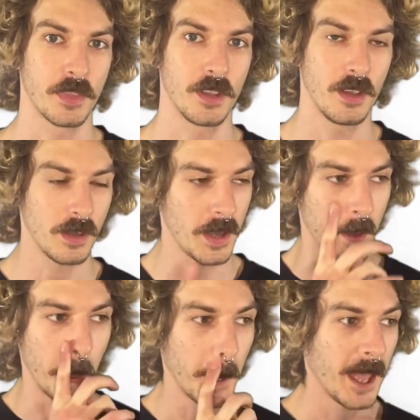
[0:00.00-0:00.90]
Okay,
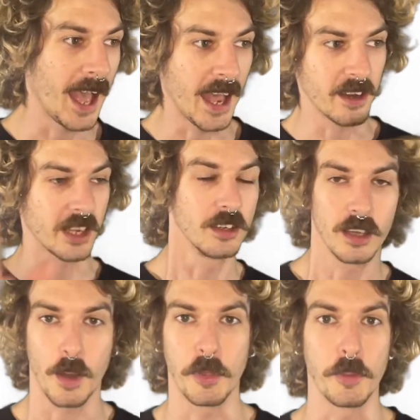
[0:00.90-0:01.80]
and I can
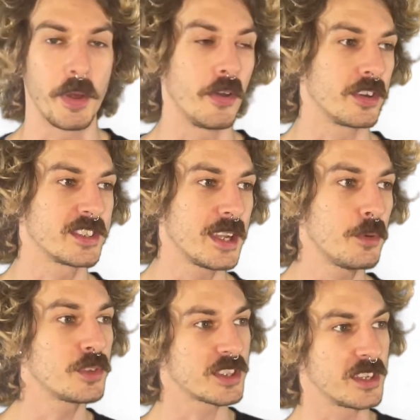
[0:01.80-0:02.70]
look up on the periodic
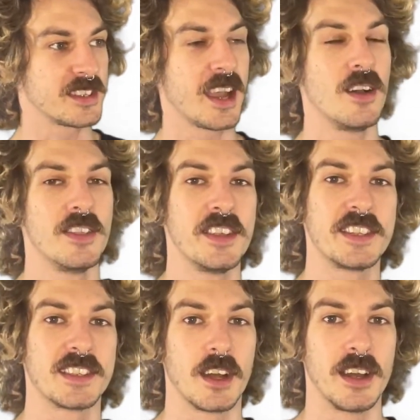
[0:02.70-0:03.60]
table. It turns out this
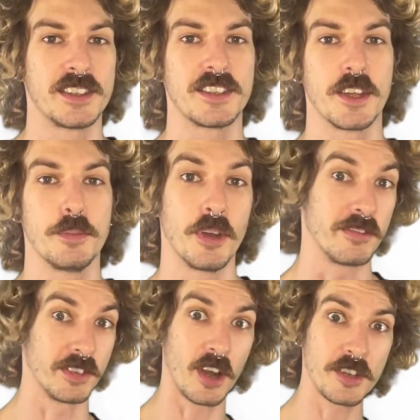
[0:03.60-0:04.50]
is an isotope
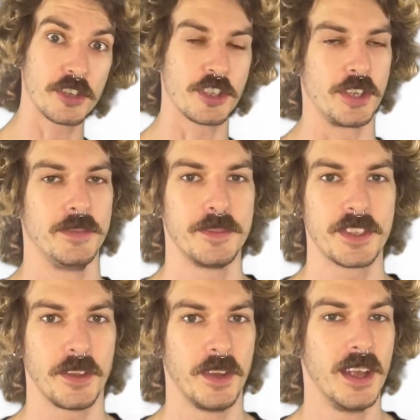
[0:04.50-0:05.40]
of nitrogen.
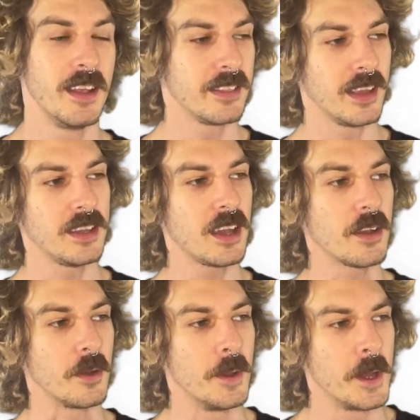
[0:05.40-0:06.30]
So there you
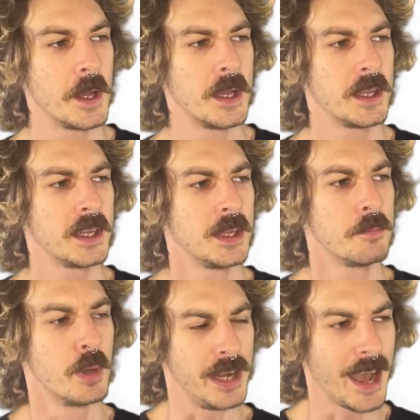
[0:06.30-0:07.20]
go.
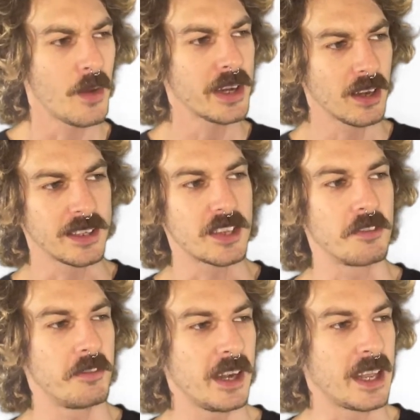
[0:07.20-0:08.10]
But now I'd like to
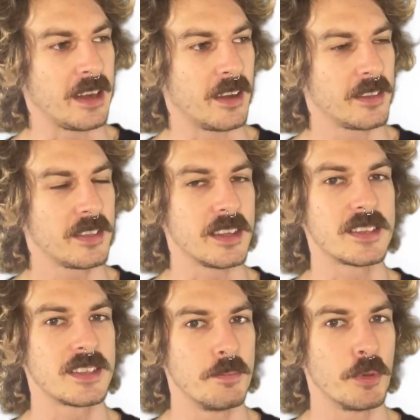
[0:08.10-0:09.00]
fill in this
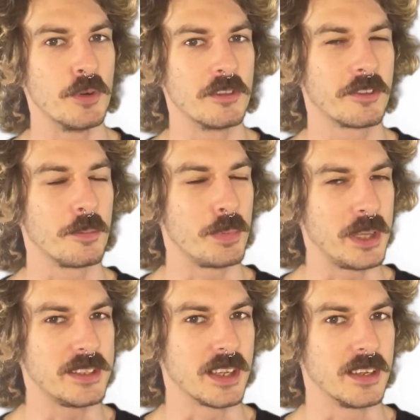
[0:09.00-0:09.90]
symbol for
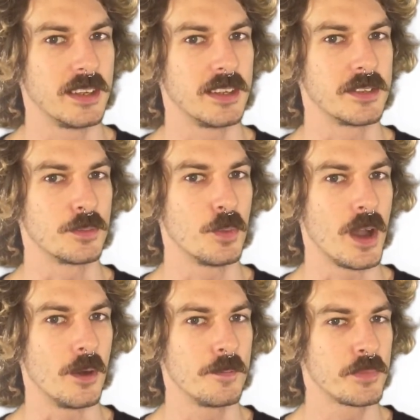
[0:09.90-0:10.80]
beta as
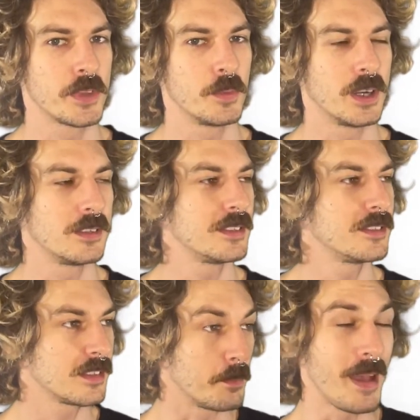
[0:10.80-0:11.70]
well. Well,
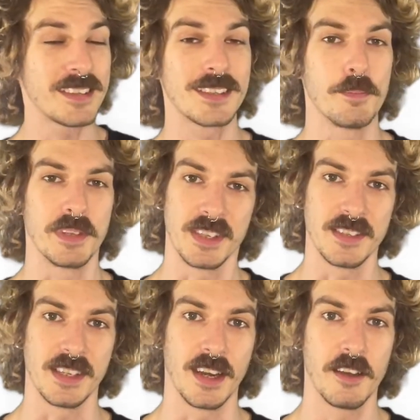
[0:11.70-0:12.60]
the mass number is
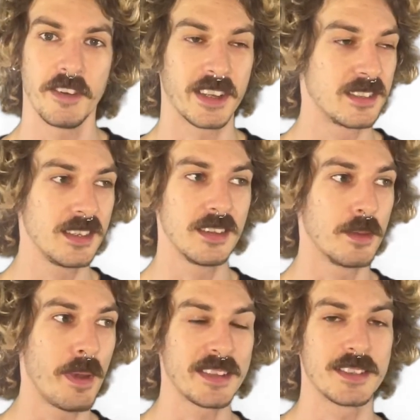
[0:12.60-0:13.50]
easy enough. I can see that the
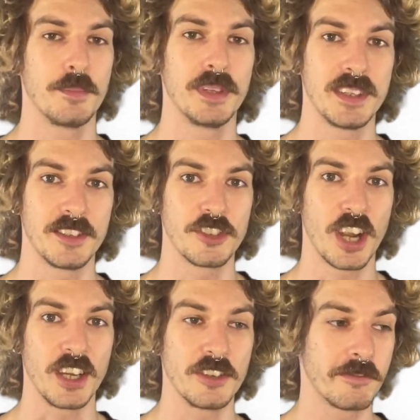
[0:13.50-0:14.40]
mass number didn't
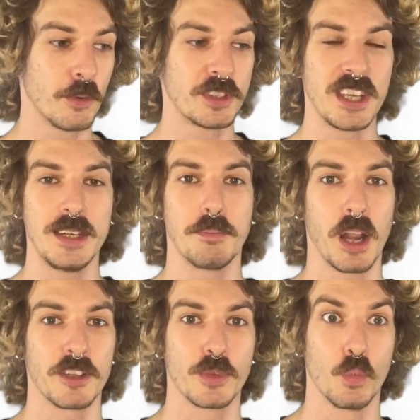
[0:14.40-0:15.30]
change. 14
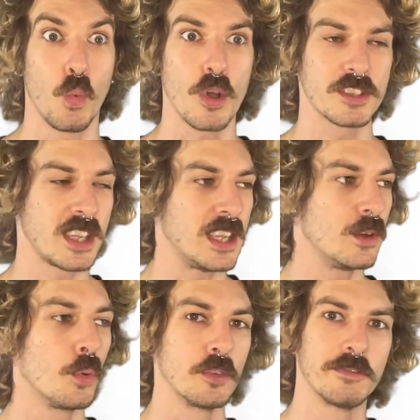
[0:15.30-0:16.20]
plus what
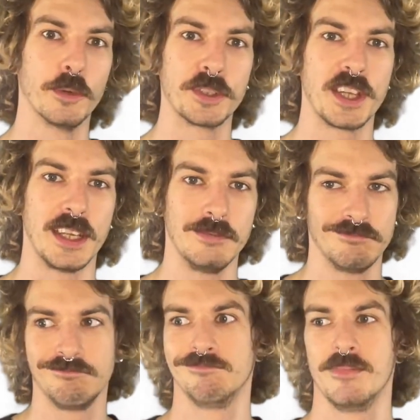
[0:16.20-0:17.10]
equals 14?
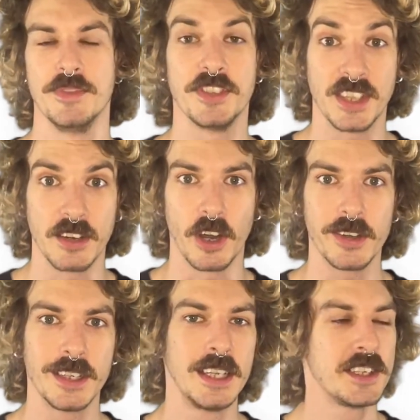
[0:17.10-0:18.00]
0.
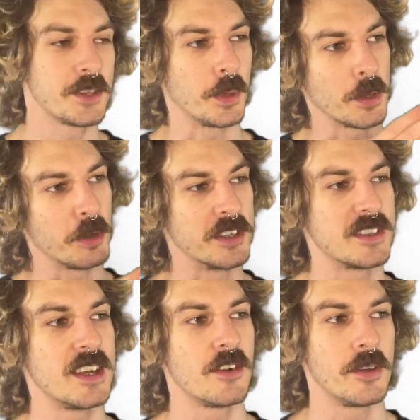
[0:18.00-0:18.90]
So we're going to put a
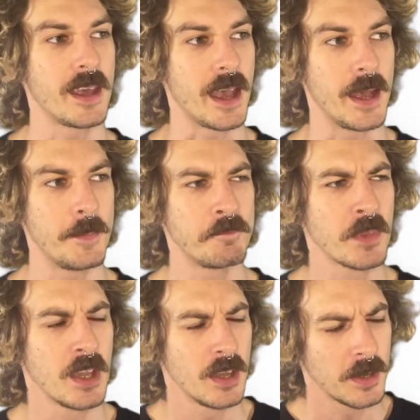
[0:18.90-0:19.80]
0 there.
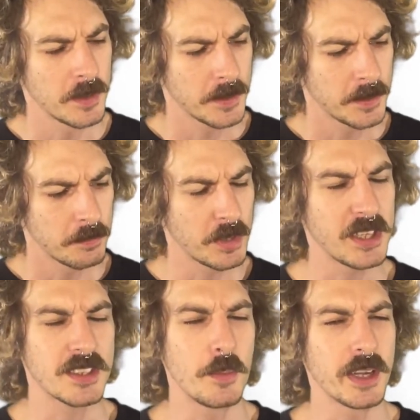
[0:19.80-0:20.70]
But the
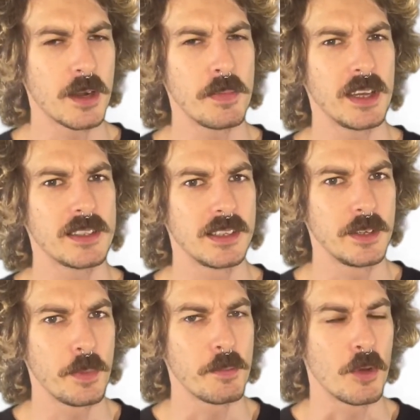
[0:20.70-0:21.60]
atomic number is a little
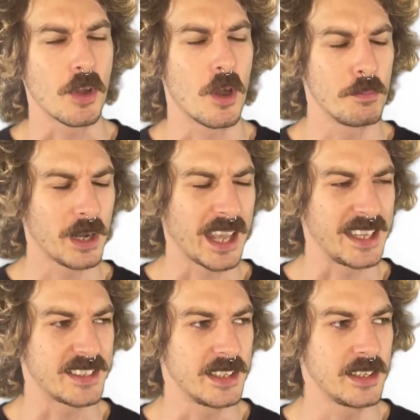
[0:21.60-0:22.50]
bit more
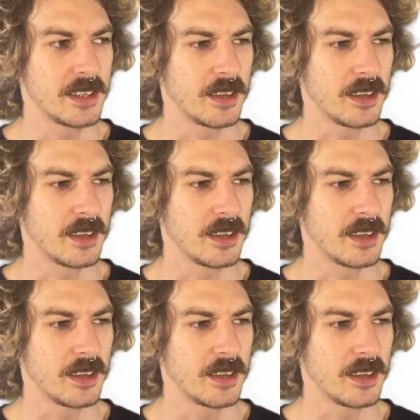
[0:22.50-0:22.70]
complicated.